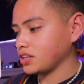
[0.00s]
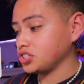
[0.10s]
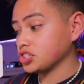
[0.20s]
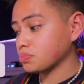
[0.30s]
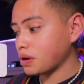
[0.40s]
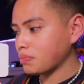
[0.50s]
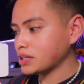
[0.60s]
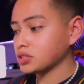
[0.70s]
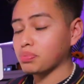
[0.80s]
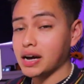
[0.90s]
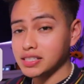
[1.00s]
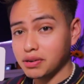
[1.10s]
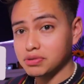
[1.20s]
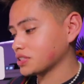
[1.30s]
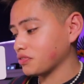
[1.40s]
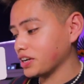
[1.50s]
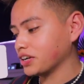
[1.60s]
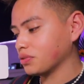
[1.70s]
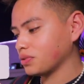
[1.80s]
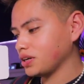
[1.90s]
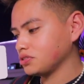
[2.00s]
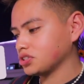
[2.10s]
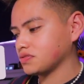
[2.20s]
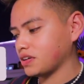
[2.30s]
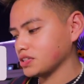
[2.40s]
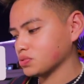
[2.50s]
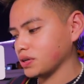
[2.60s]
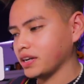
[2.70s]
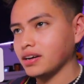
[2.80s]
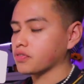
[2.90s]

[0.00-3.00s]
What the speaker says: The gingerbread man, surprisingly, was a really good one. It's just very sweet.